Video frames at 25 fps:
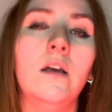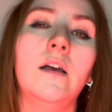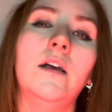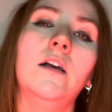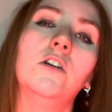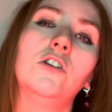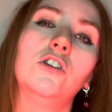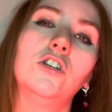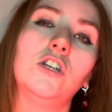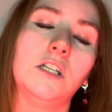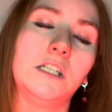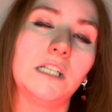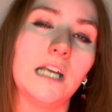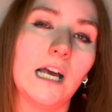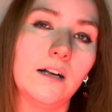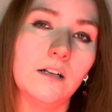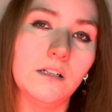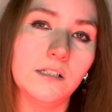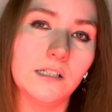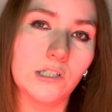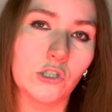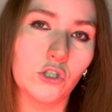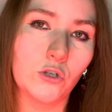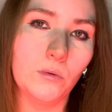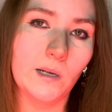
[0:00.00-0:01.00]
She
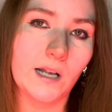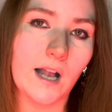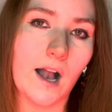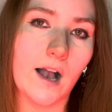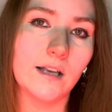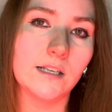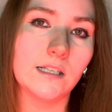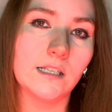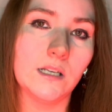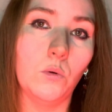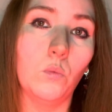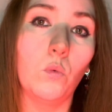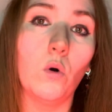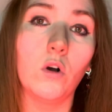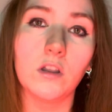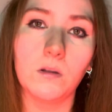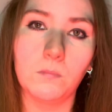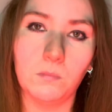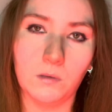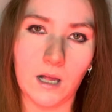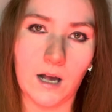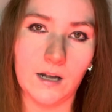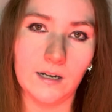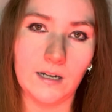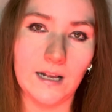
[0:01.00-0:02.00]
tells Trimagasi what the
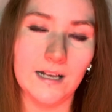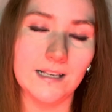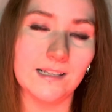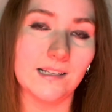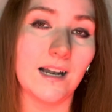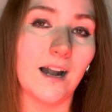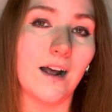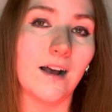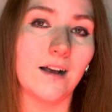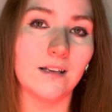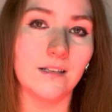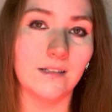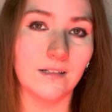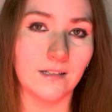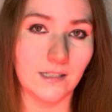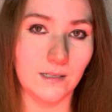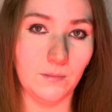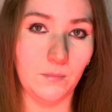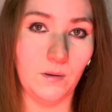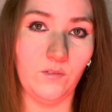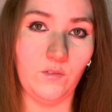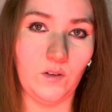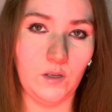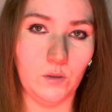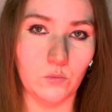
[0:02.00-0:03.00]
plan is and asks him
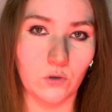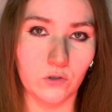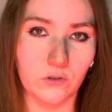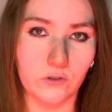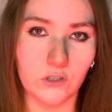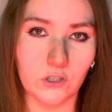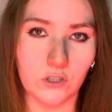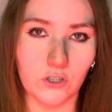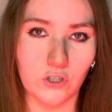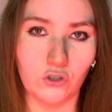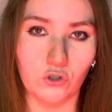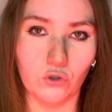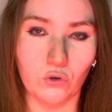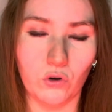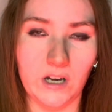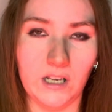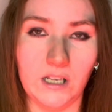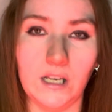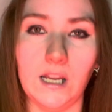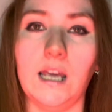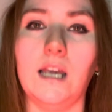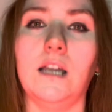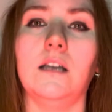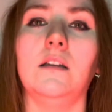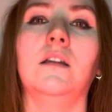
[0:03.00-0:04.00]
if he wants to join
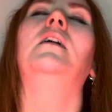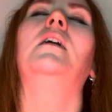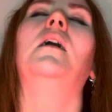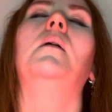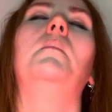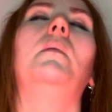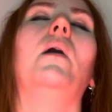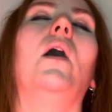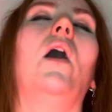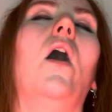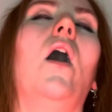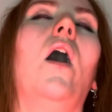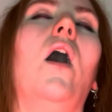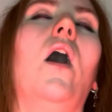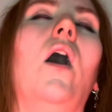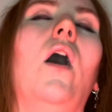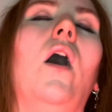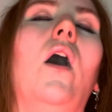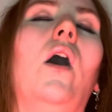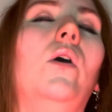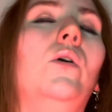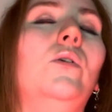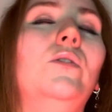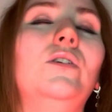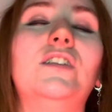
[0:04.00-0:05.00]
in, but
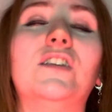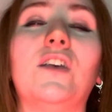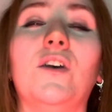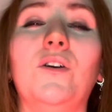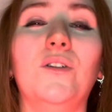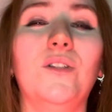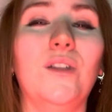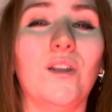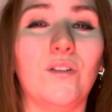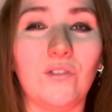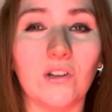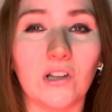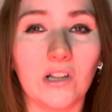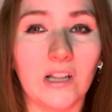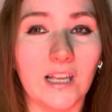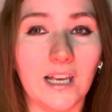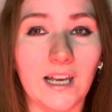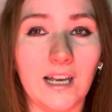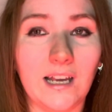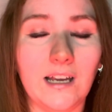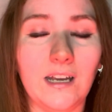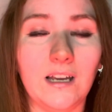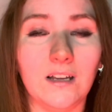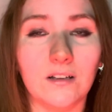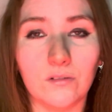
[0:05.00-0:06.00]
oh so lovingly
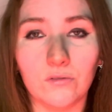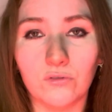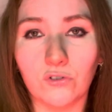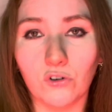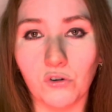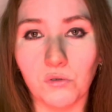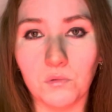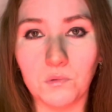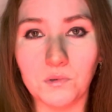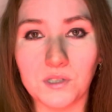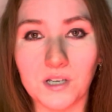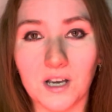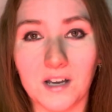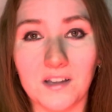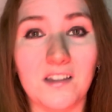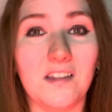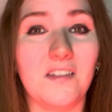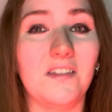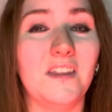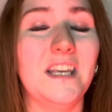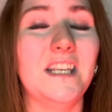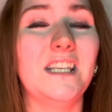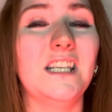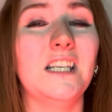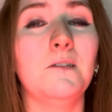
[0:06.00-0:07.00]
he informs her that
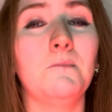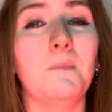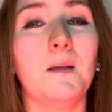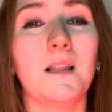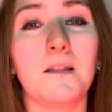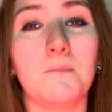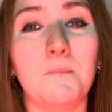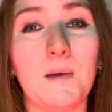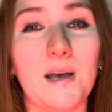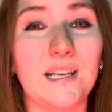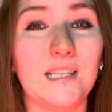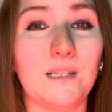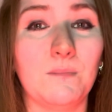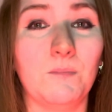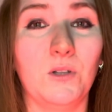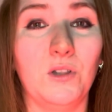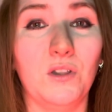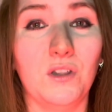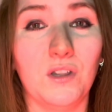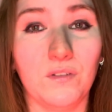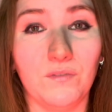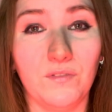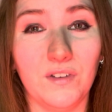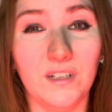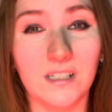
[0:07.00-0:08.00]
this has been the best
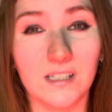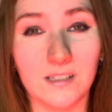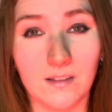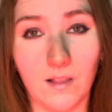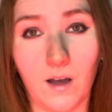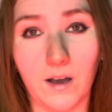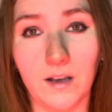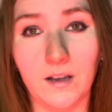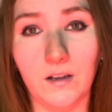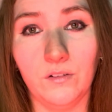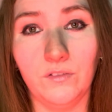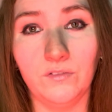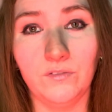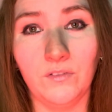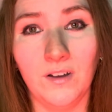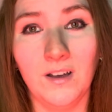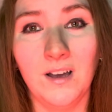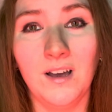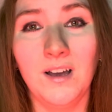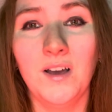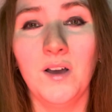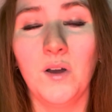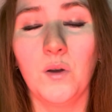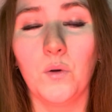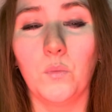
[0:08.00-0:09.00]
month of his life,
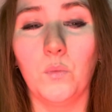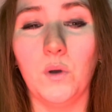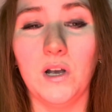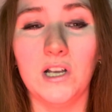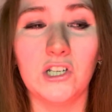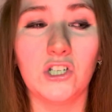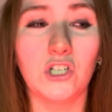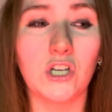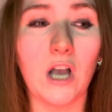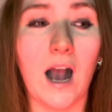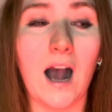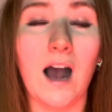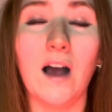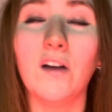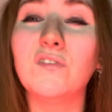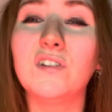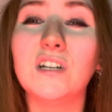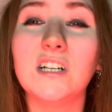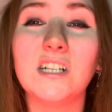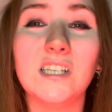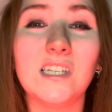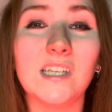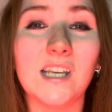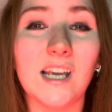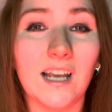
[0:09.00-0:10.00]
which, after
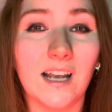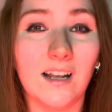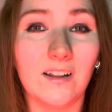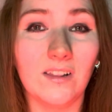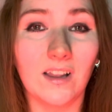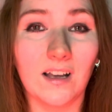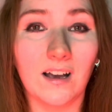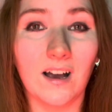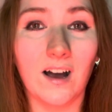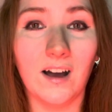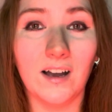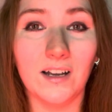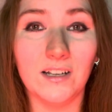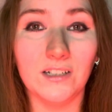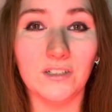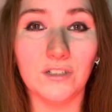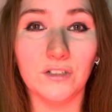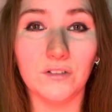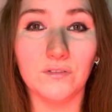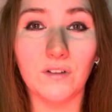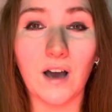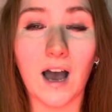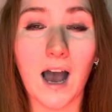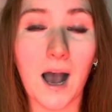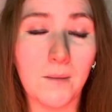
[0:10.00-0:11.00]
seeing the kind
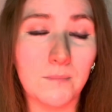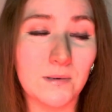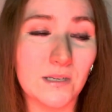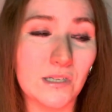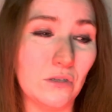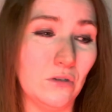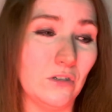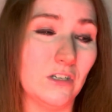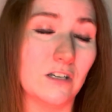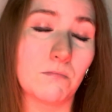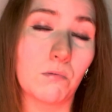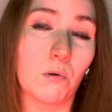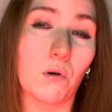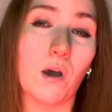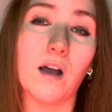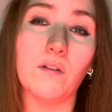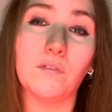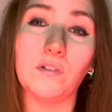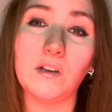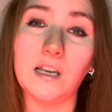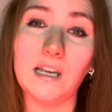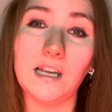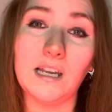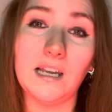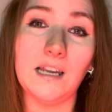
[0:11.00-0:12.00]
of absolute
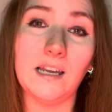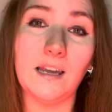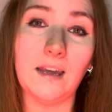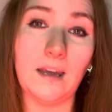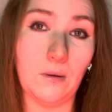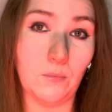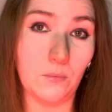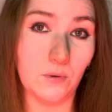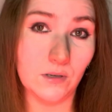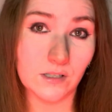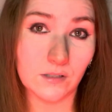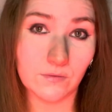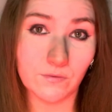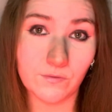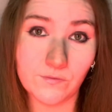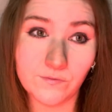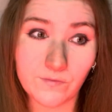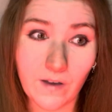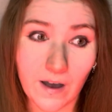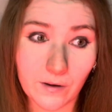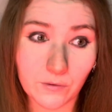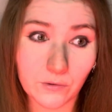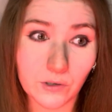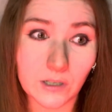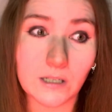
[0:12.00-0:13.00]
depravity he was
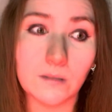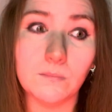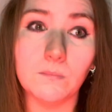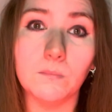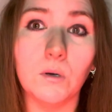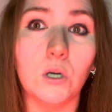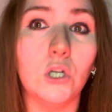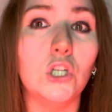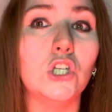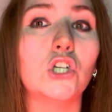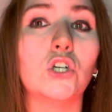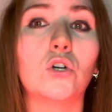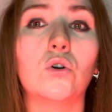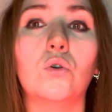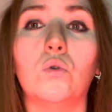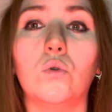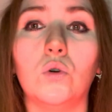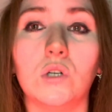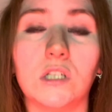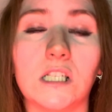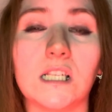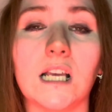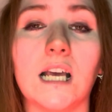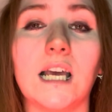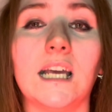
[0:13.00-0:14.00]
very much
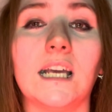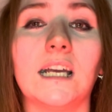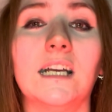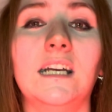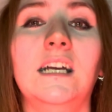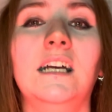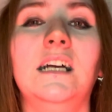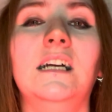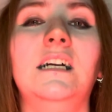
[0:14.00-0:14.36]
causing,